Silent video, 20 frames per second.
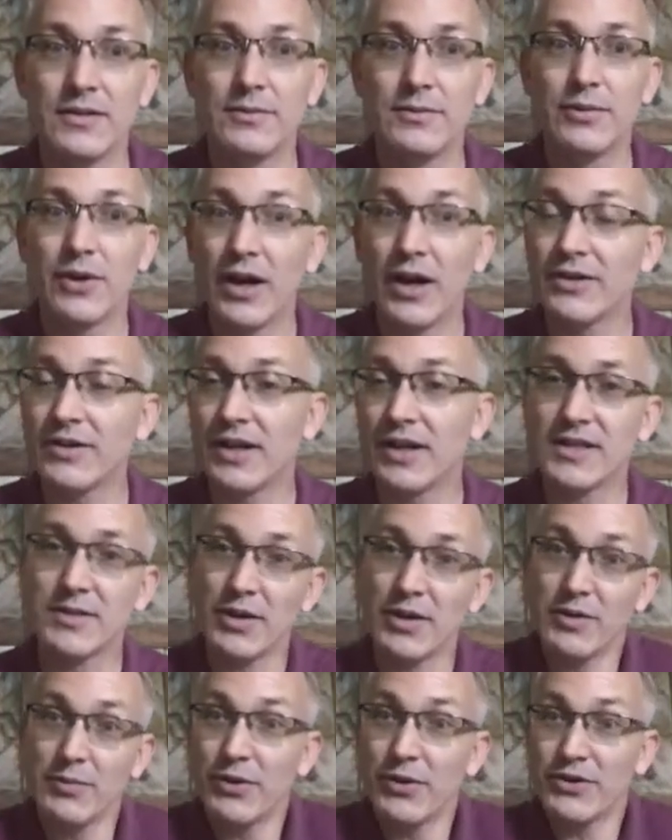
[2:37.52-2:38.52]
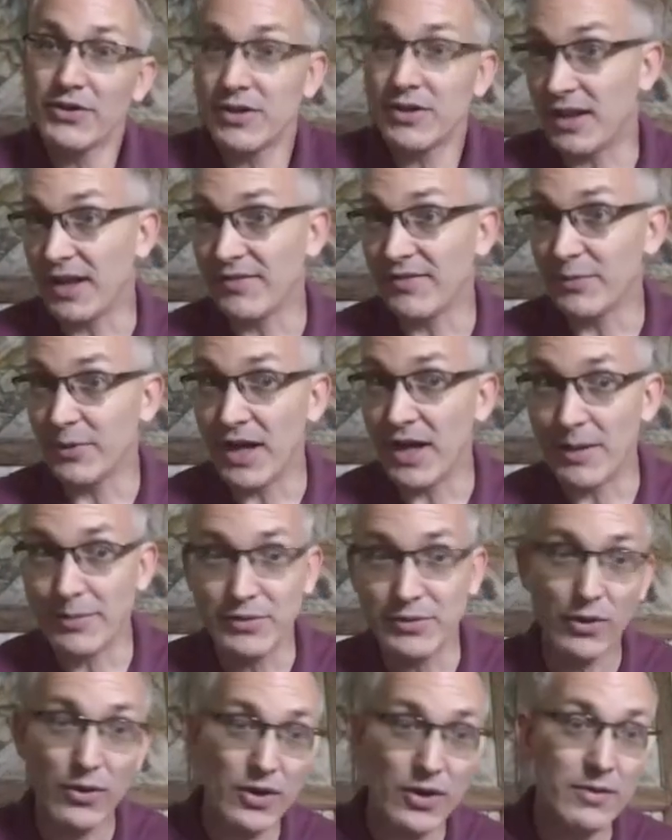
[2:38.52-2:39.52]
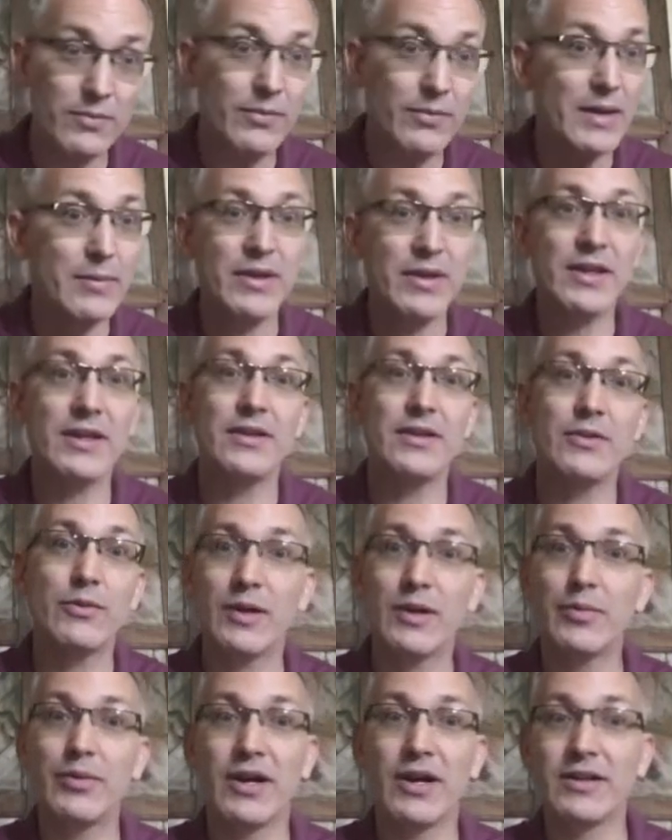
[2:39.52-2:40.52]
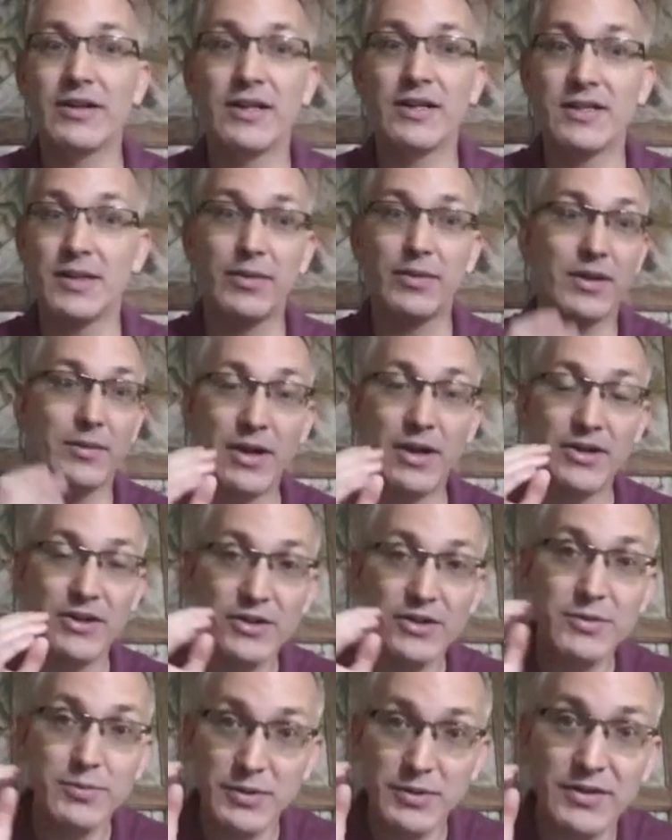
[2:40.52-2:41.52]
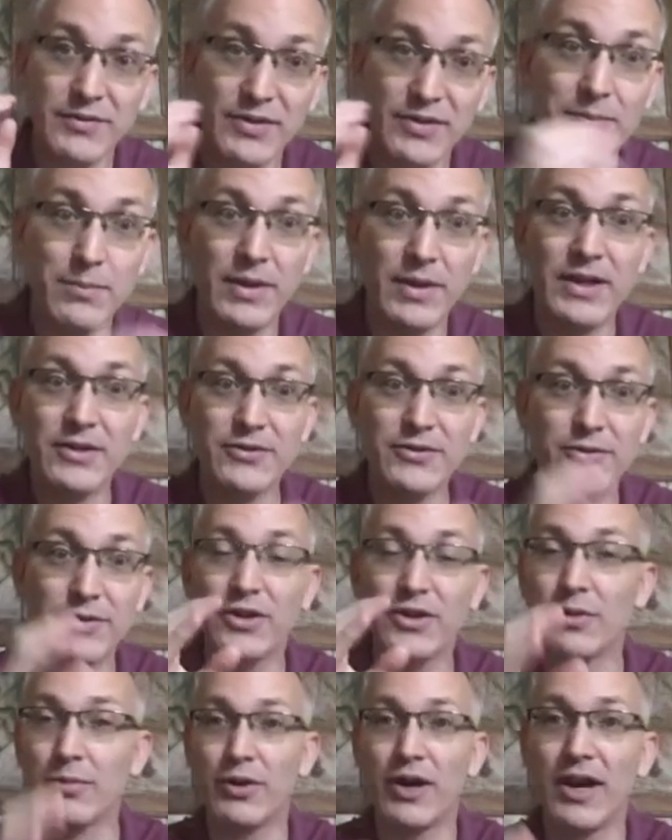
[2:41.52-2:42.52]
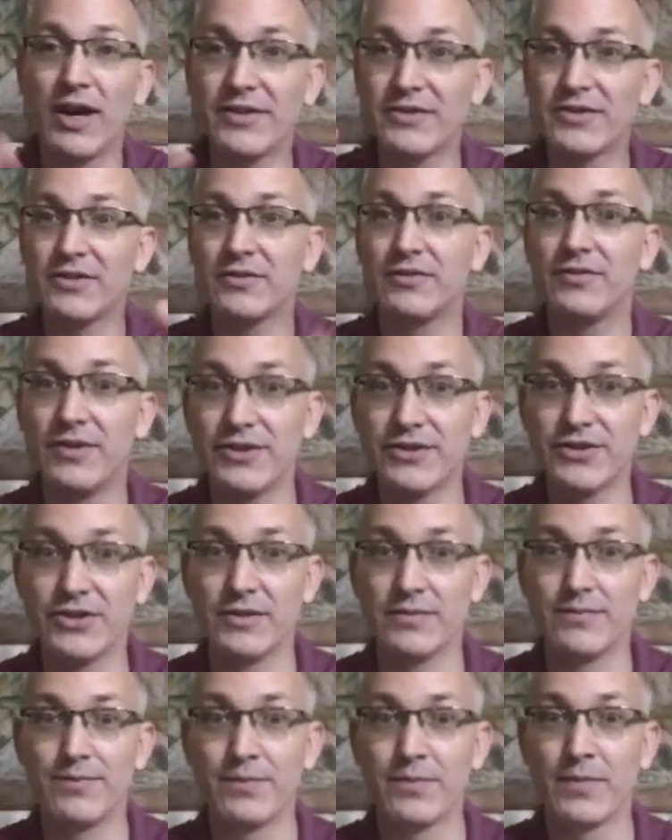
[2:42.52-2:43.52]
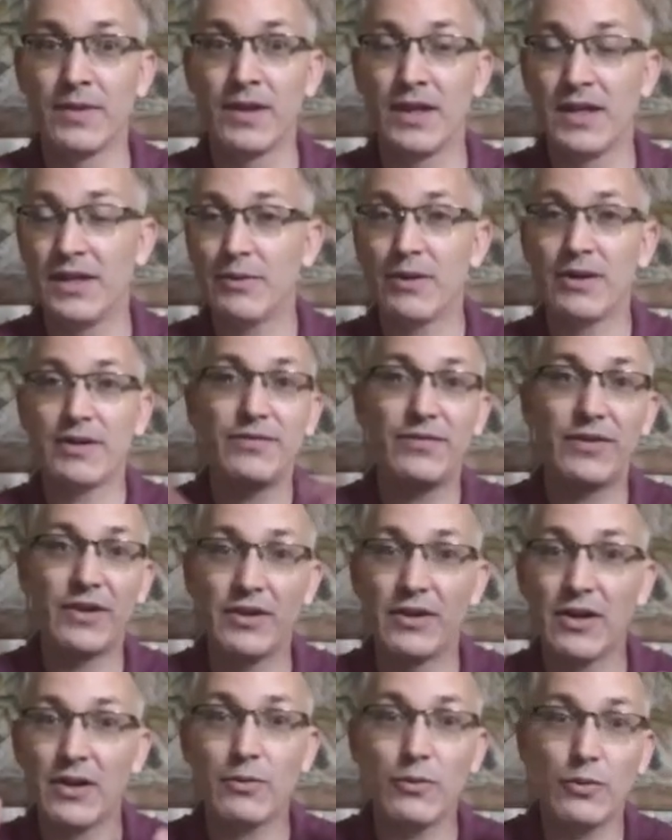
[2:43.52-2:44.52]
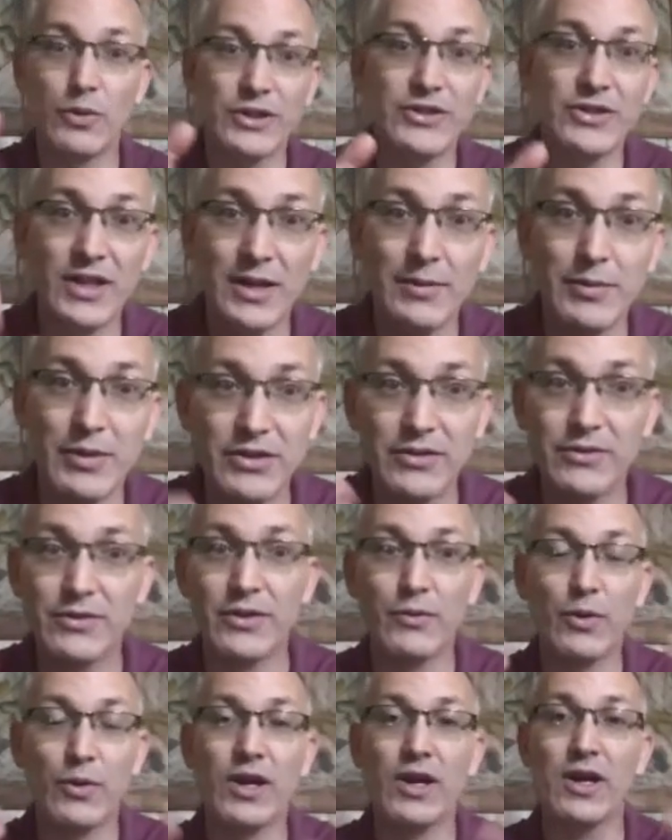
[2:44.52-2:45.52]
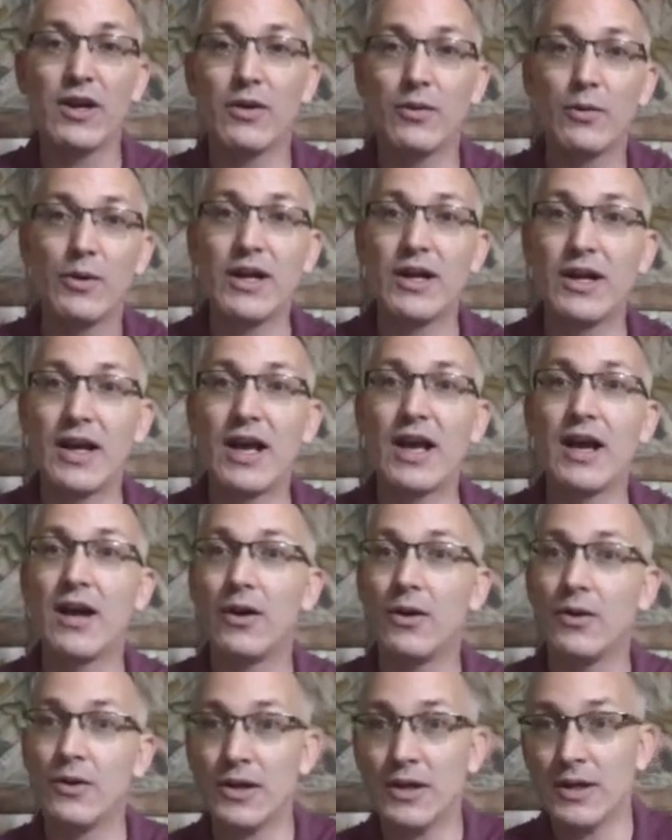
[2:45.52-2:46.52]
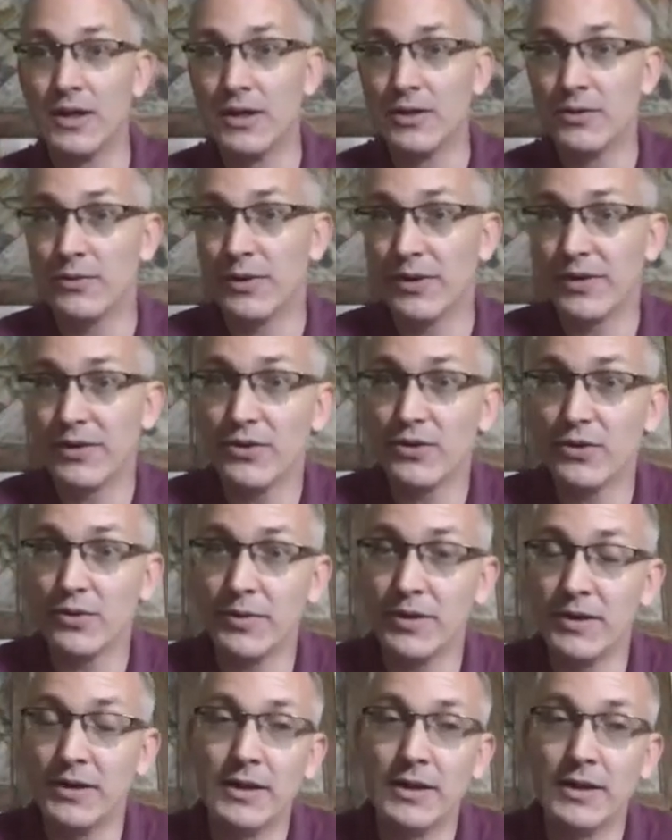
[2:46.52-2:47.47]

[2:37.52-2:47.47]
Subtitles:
prioritize about your personal life, perhaps? Or maybe you want to prioritize something about your specific ministry or project or vision. And you want to figure out, what should I be doing, where, when, how, with whom?